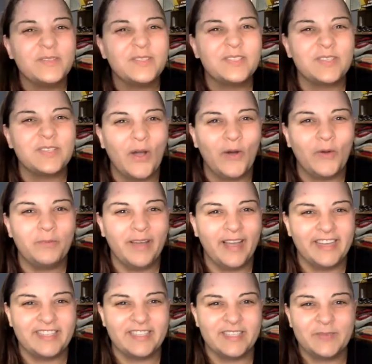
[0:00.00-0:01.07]
so
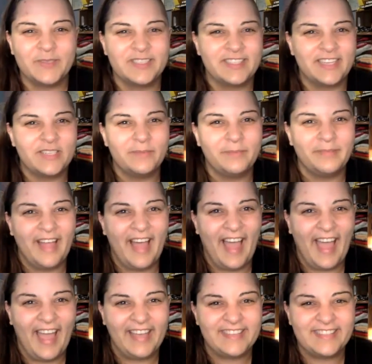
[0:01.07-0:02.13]
much. This was such a
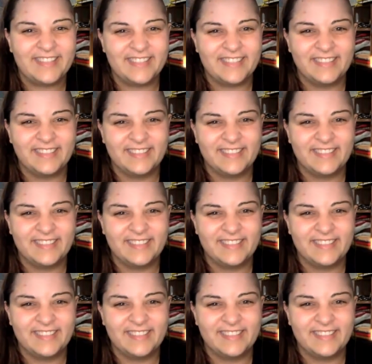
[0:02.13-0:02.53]
blast.